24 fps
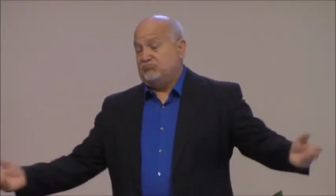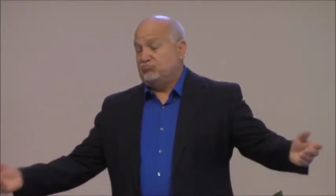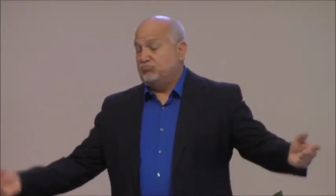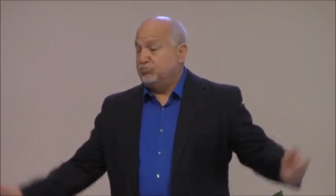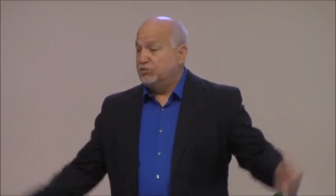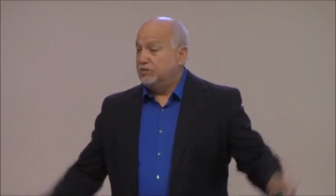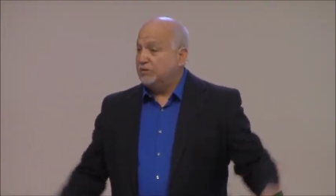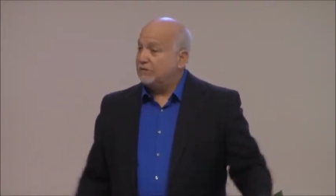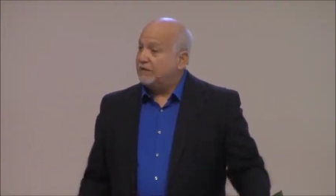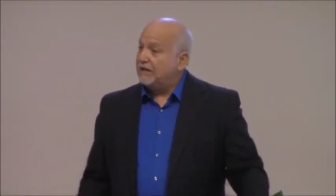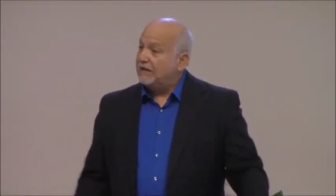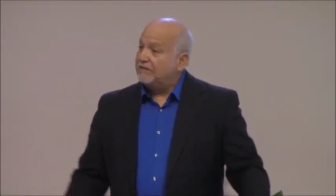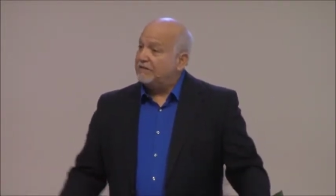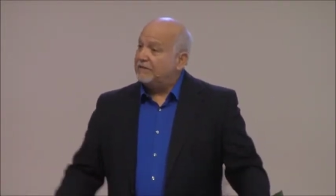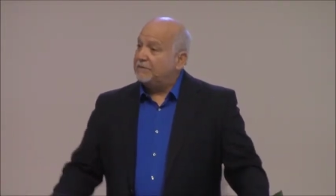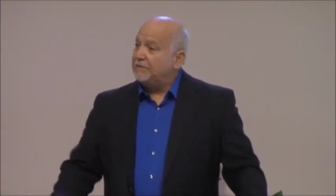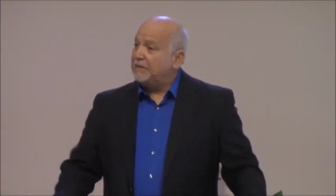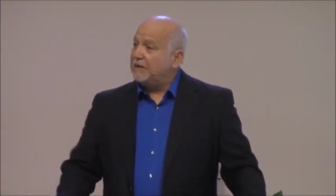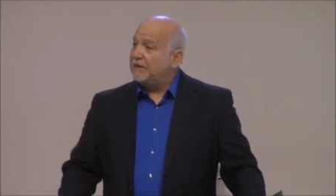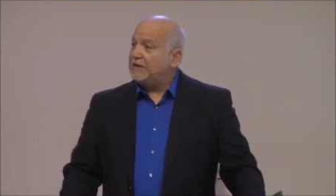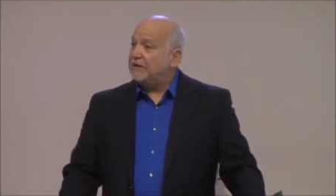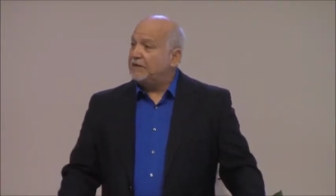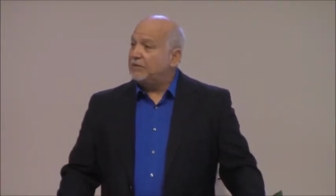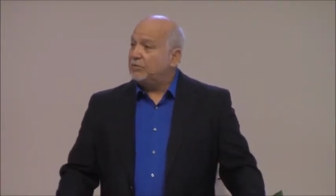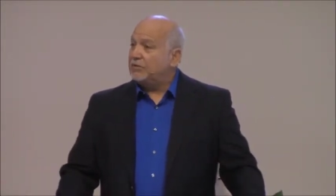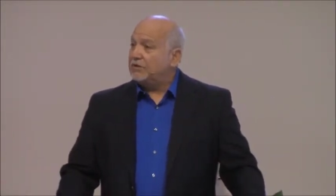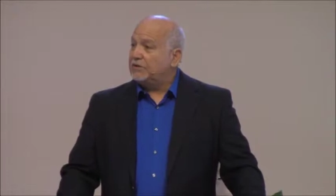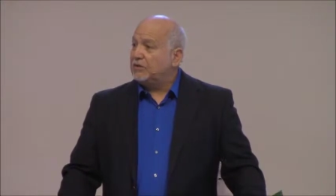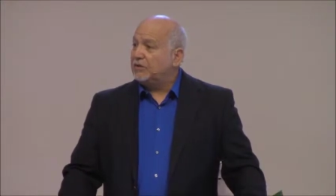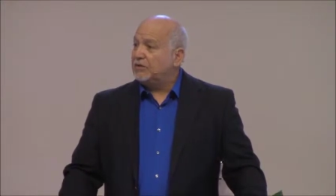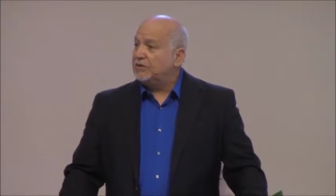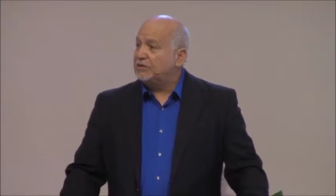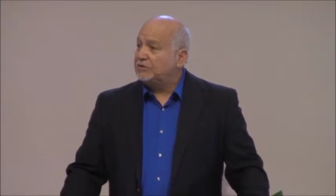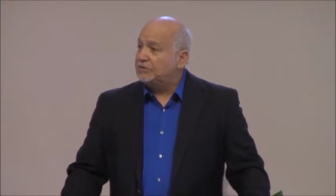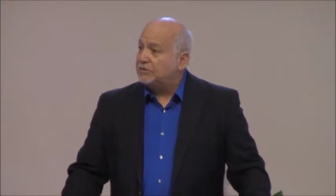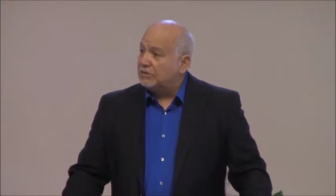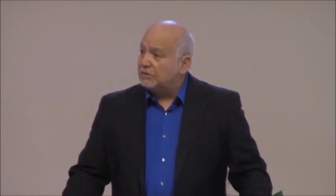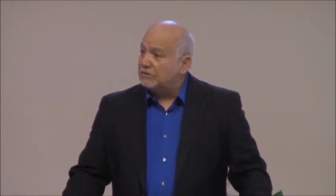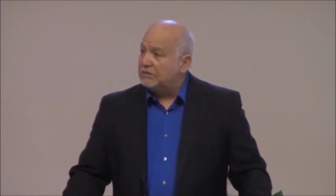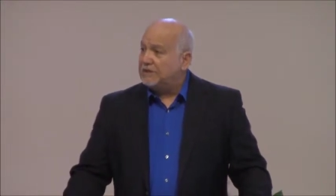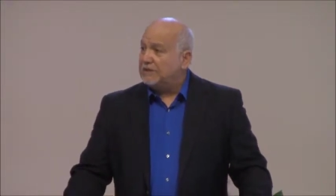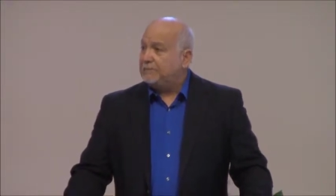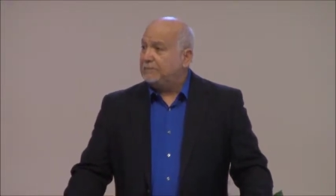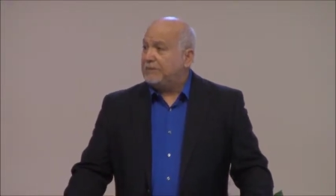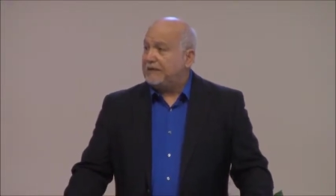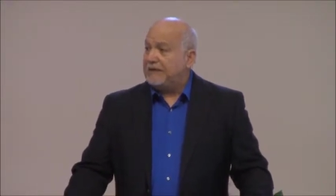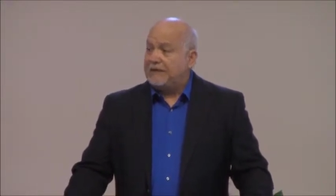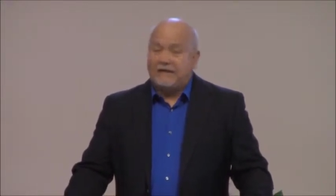We don't have the money. We're going to
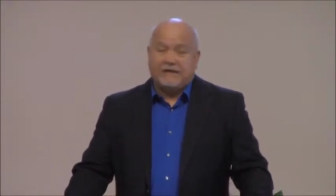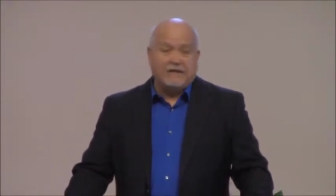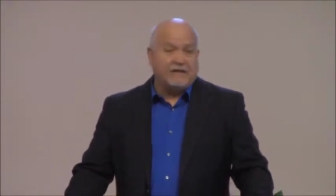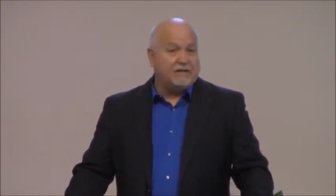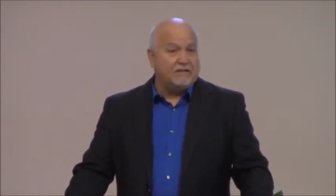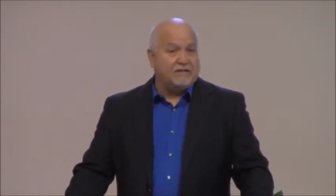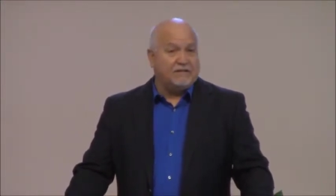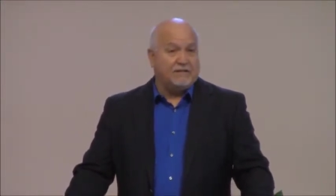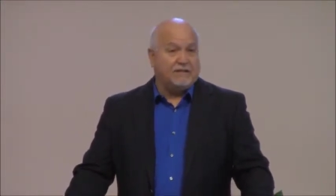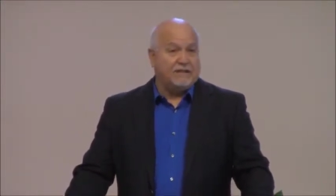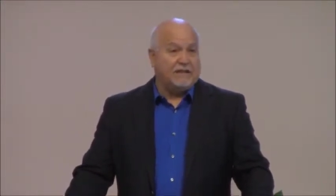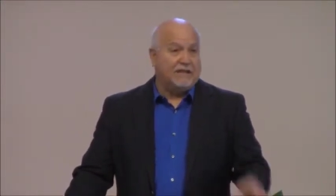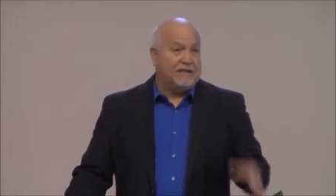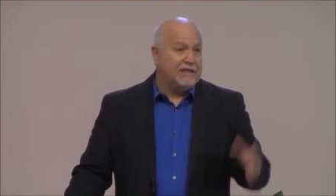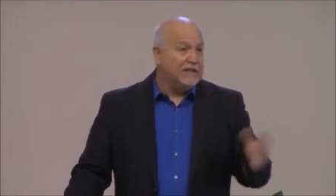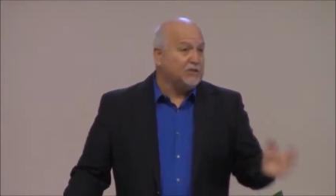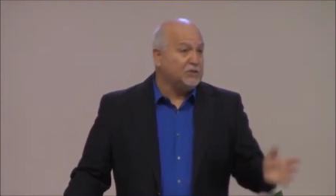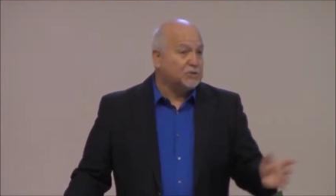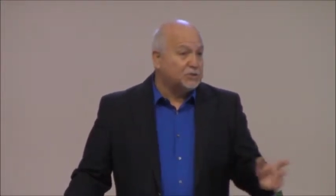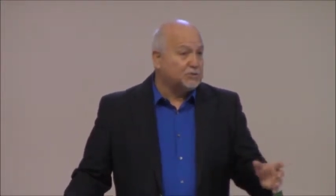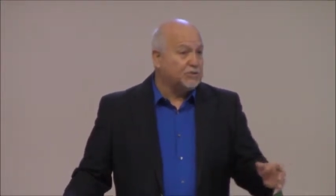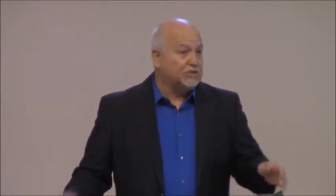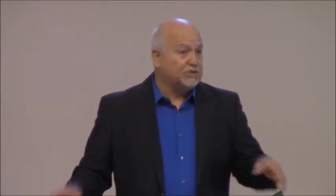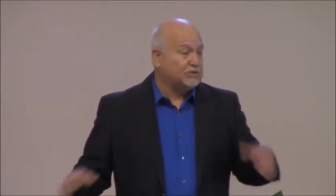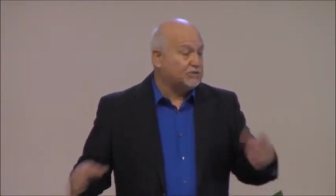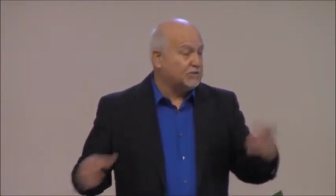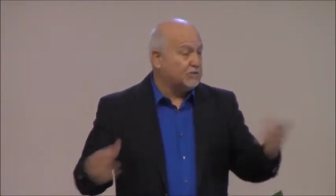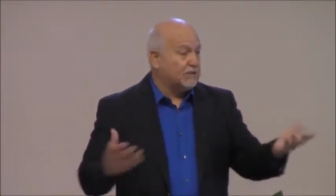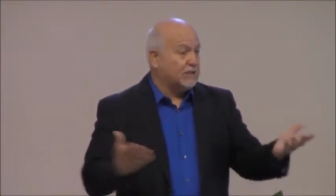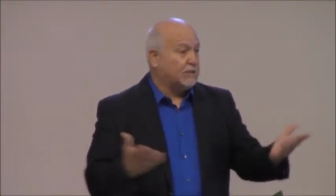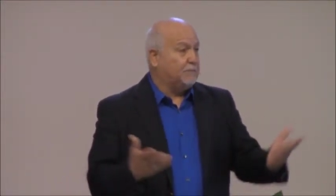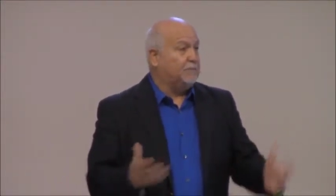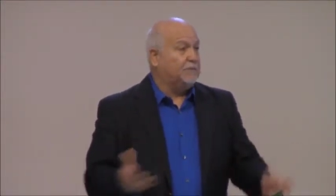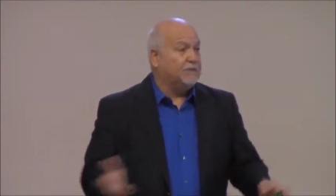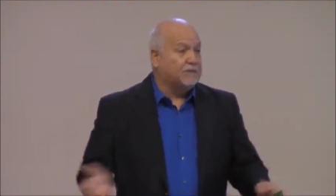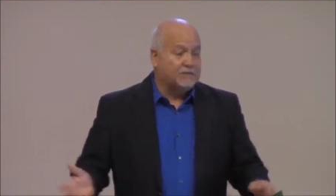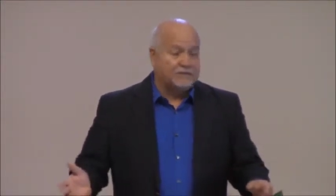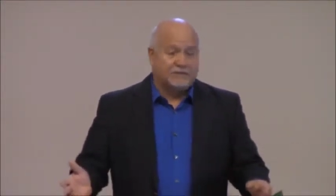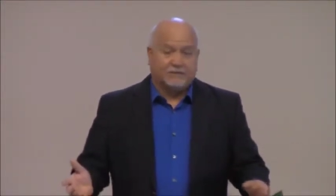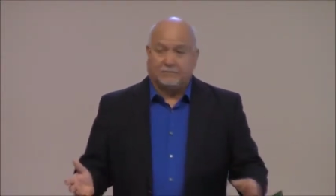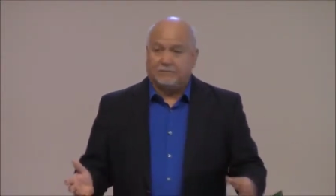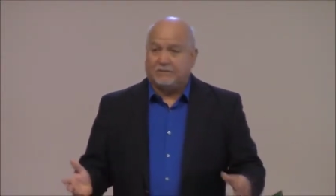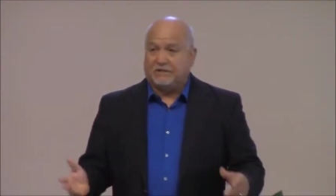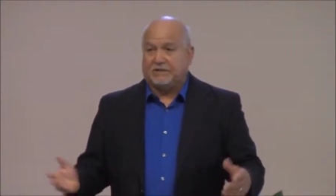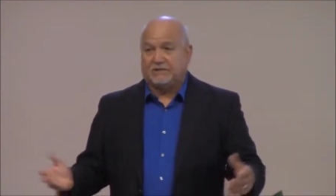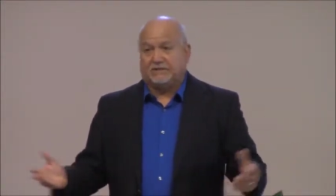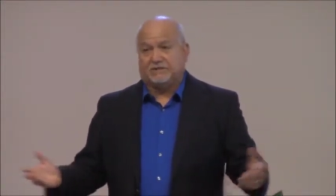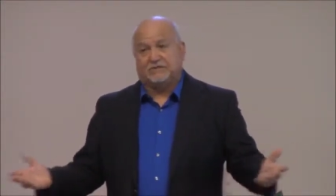only pay the interest on our building
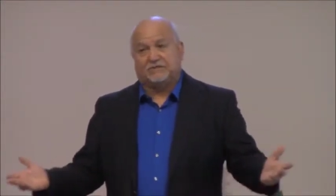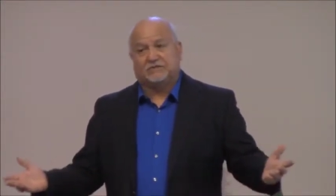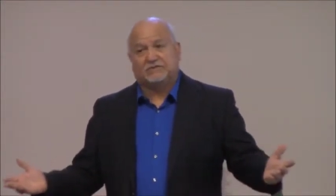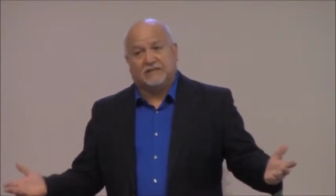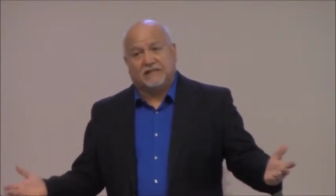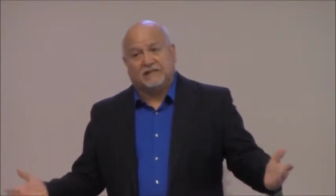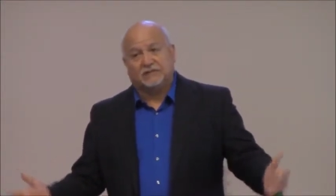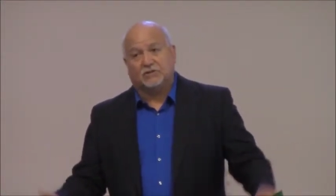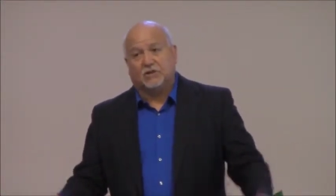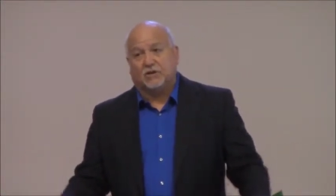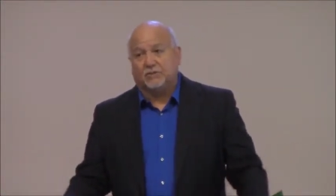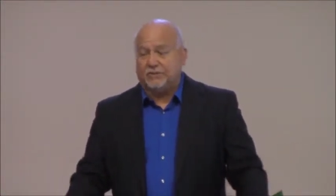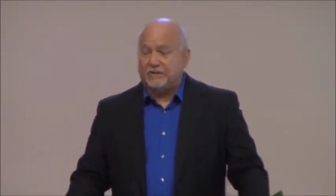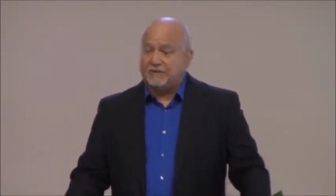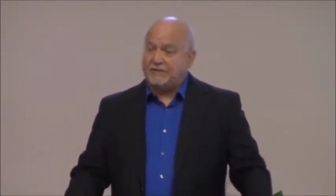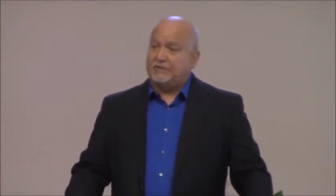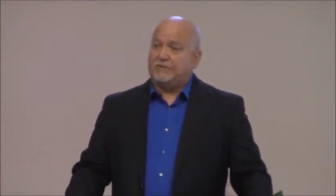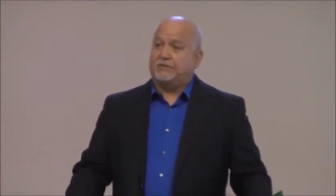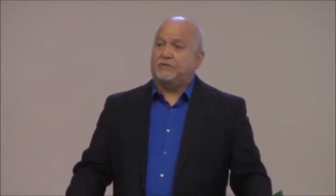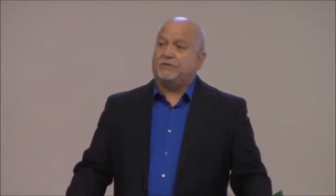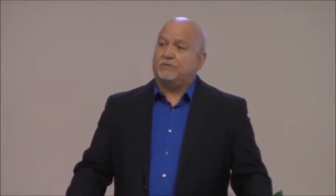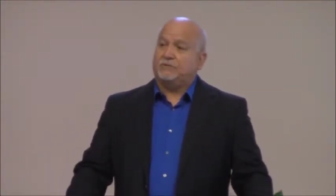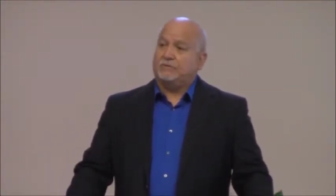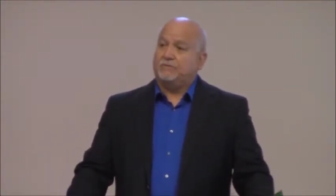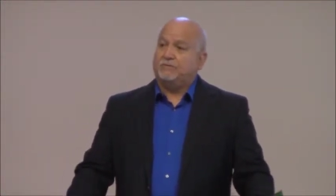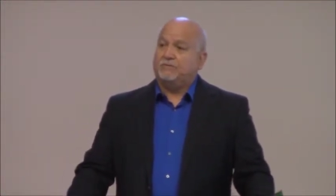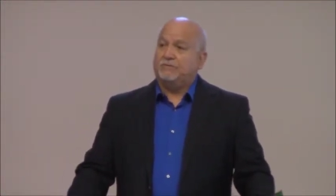because that's all we can do.